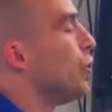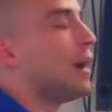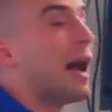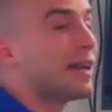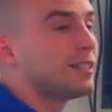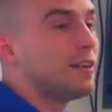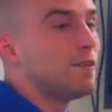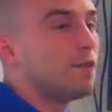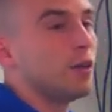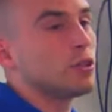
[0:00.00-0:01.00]
you're
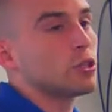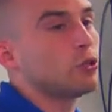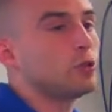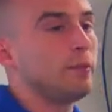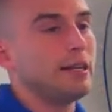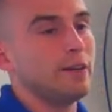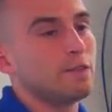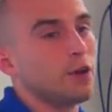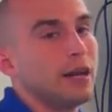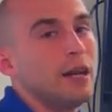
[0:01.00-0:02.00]
active on the social media
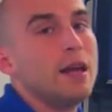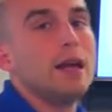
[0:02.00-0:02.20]
front